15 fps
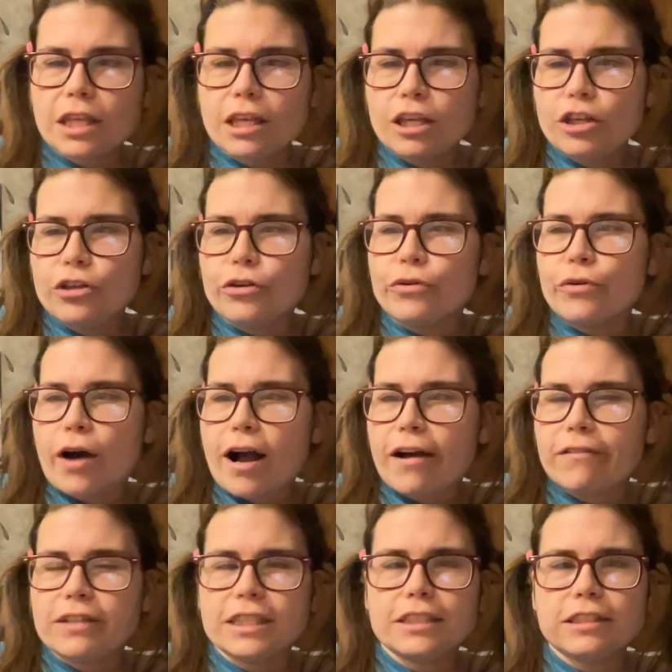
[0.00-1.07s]
you
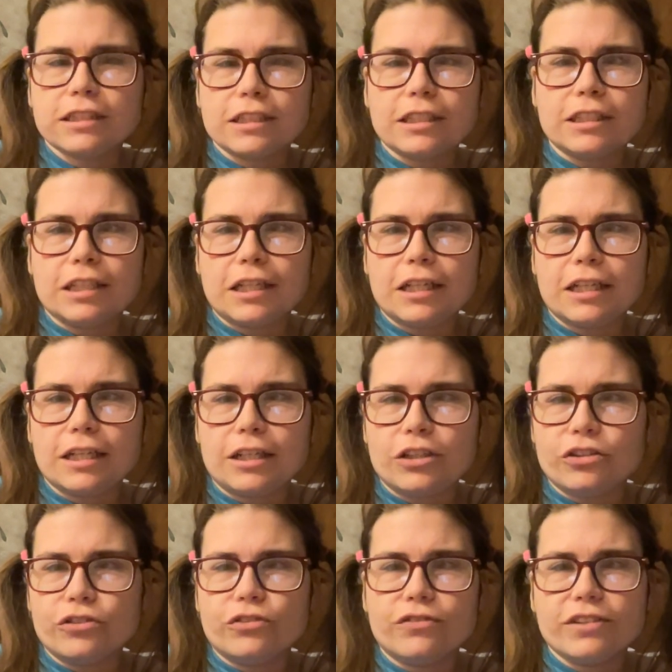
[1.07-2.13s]
obviously need
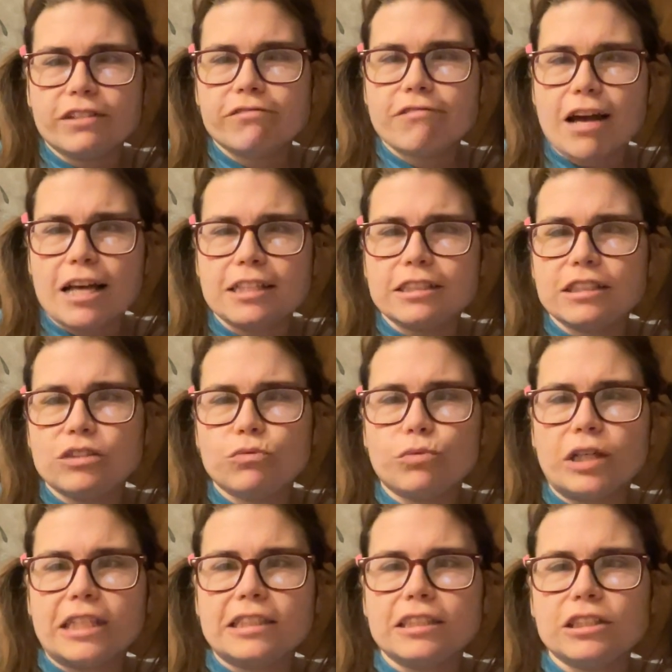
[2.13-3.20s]
UV resin,
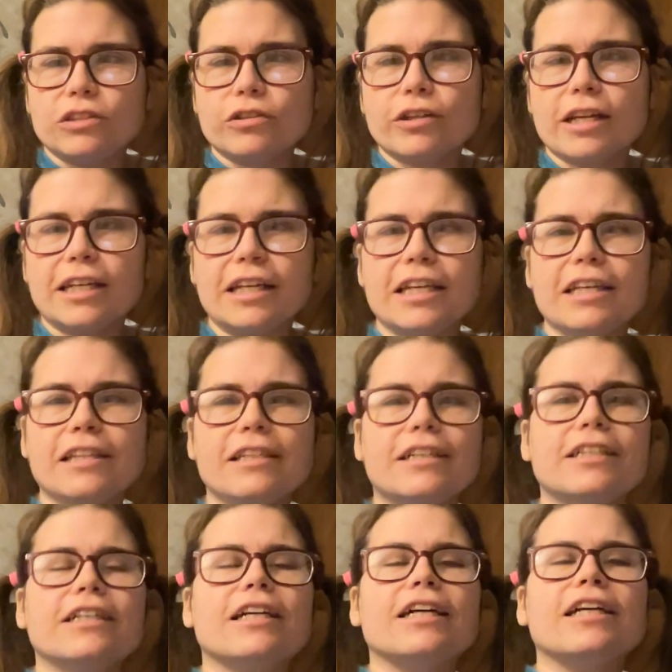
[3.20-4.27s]
which you can either
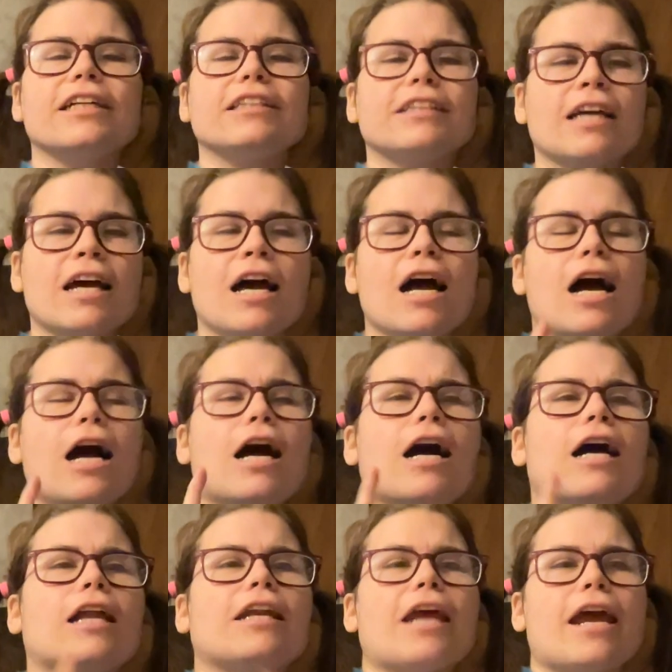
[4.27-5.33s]
get
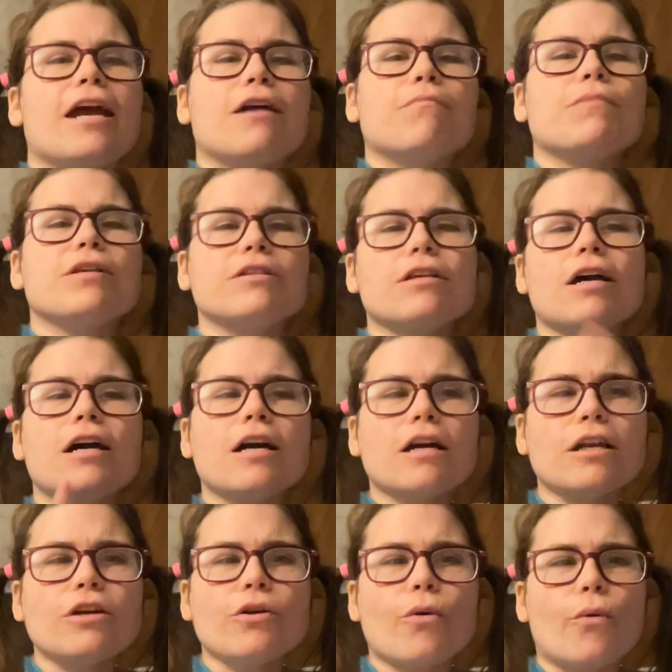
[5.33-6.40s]
on
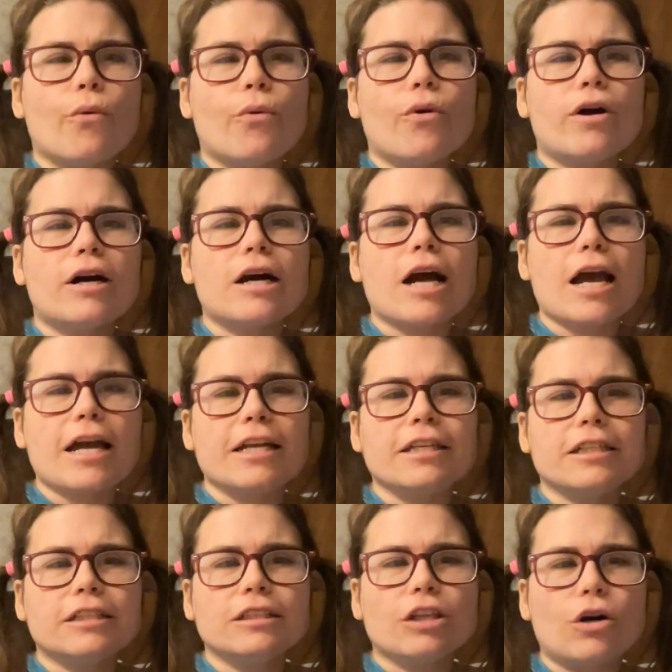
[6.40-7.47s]
Amazon or at
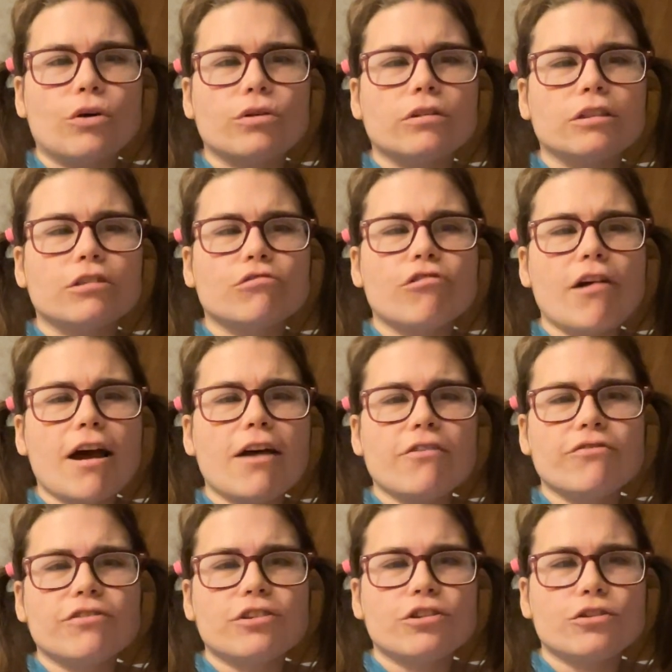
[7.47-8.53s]
your local
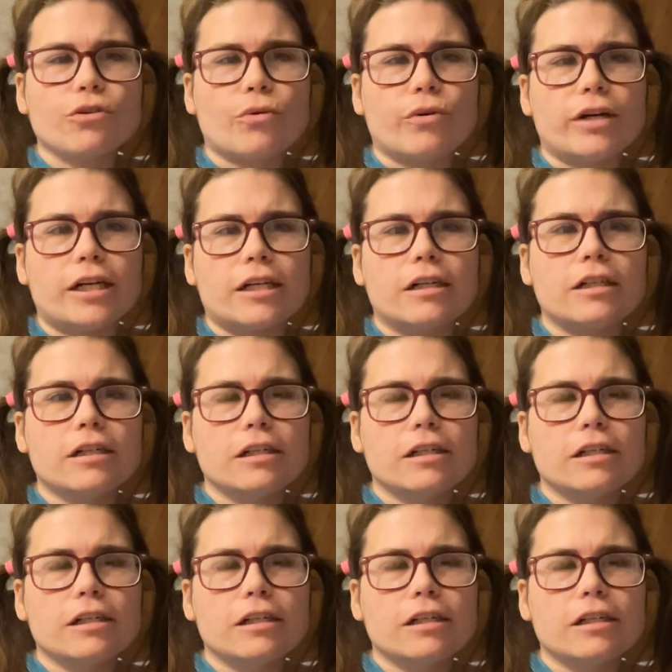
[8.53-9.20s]
craft store.